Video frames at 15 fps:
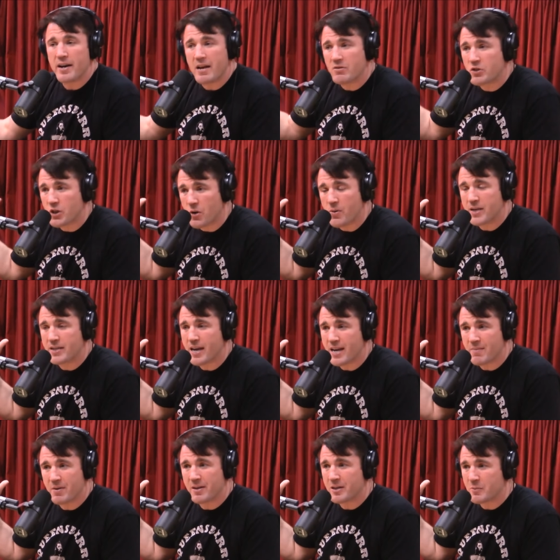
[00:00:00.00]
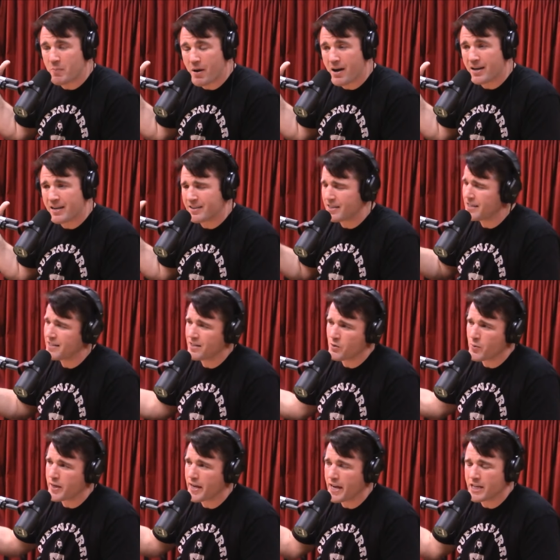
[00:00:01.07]
Now, Joey's had him on his podcast. He says
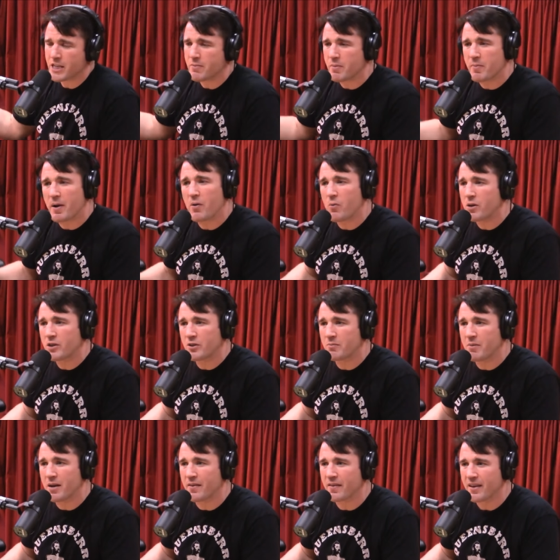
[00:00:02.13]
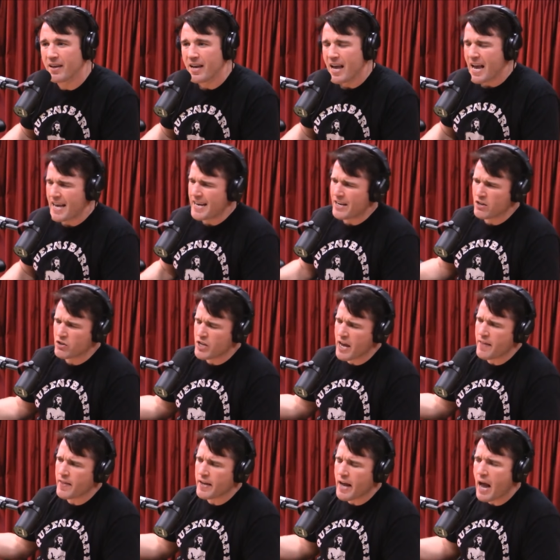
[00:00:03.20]
we catch up about once a month. That's and he goes, hilarious. Yeah,
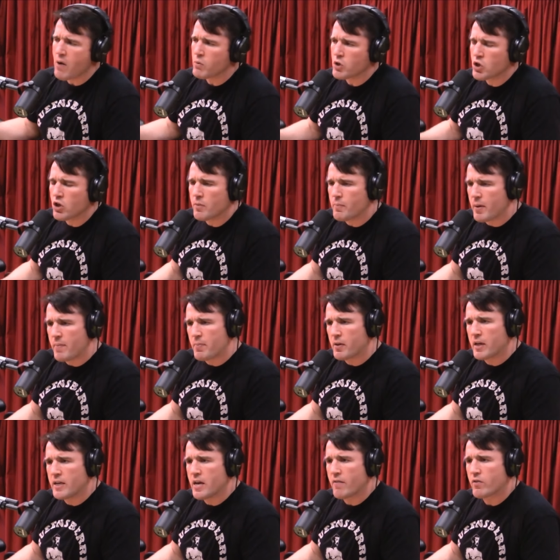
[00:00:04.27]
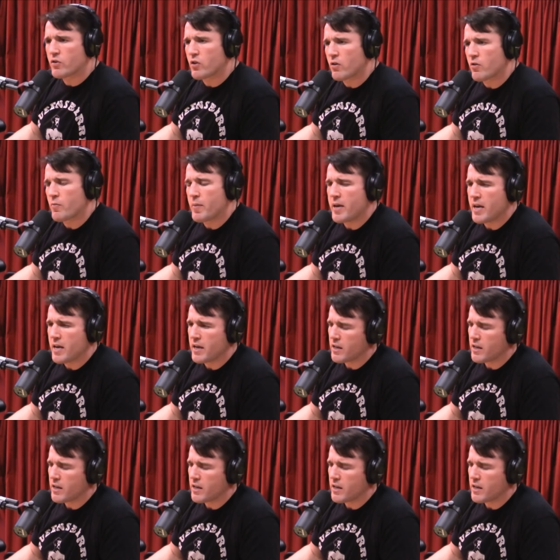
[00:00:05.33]
and the guy was good people. He never never turned me in.